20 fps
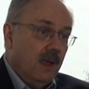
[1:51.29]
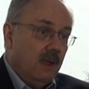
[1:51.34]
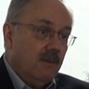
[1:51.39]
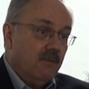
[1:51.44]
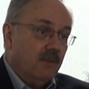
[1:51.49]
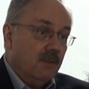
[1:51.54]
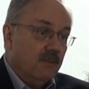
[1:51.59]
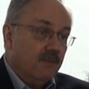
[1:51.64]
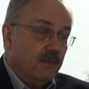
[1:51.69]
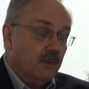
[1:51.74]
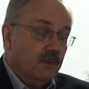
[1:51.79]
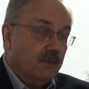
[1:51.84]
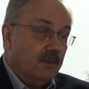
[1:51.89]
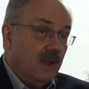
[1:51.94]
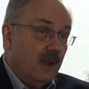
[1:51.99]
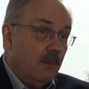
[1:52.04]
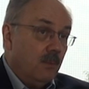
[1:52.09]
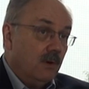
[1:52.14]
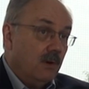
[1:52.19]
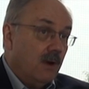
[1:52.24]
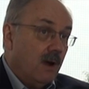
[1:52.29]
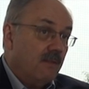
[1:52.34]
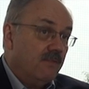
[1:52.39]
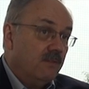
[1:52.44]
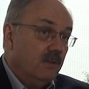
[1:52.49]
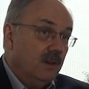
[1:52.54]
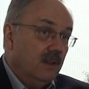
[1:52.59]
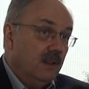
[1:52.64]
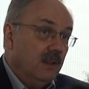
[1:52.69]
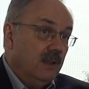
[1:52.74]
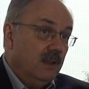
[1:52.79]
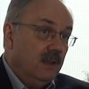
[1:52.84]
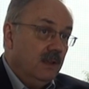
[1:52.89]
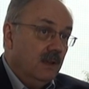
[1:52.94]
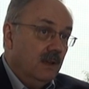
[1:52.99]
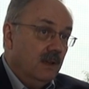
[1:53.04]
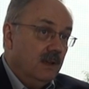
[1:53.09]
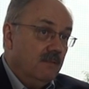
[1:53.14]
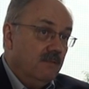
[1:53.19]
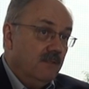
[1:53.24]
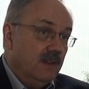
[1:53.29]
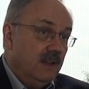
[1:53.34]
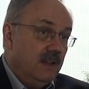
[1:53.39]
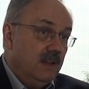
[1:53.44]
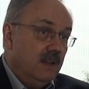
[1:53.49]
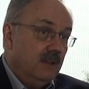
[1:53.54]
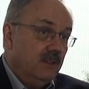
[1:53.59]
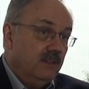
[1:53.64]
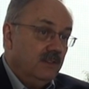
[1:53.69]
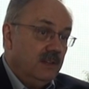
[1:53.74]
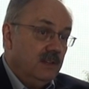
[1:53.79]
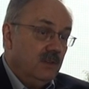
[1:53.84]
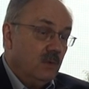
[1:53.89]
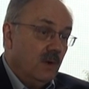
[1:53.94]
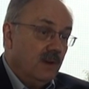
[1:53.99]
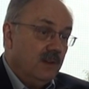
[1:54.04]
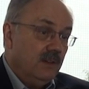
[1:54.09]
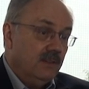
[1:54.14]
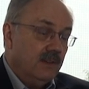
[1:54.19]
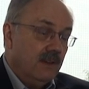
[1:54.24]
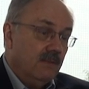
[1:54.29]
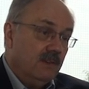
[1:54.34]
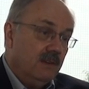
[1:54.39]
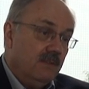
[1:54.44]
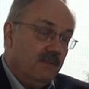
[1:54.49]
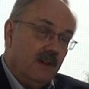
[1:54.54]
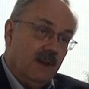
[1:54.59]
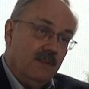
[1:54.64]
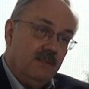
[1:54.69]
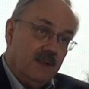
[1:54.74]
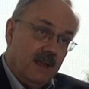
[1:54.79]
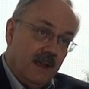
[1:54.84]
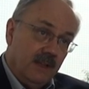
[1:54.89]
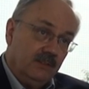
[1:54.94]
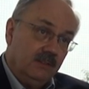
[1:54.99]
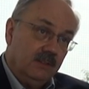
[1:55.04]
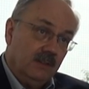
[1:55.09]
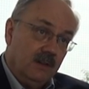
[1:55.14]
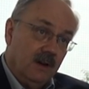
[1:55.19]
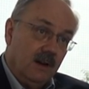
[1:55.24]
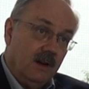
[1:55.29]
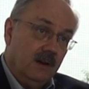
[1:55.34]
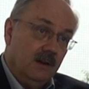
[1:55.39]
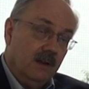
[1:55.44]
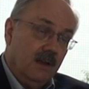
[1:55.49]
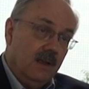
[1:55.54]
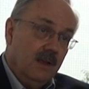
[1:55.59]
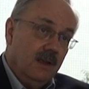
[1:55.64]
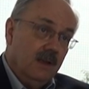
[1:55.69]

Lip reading: for the first time we're offering the NVIDIA C2075 Tesla card.